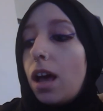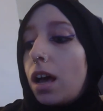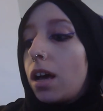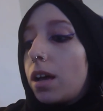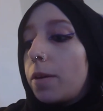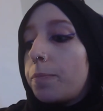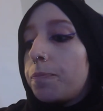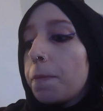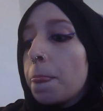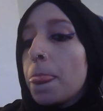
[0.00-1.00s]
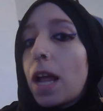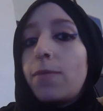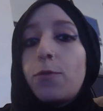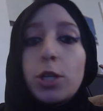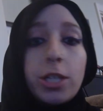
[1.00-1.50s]

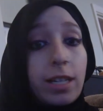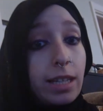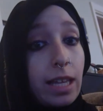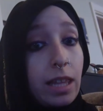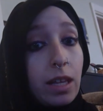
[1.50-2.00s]
Unfortunately,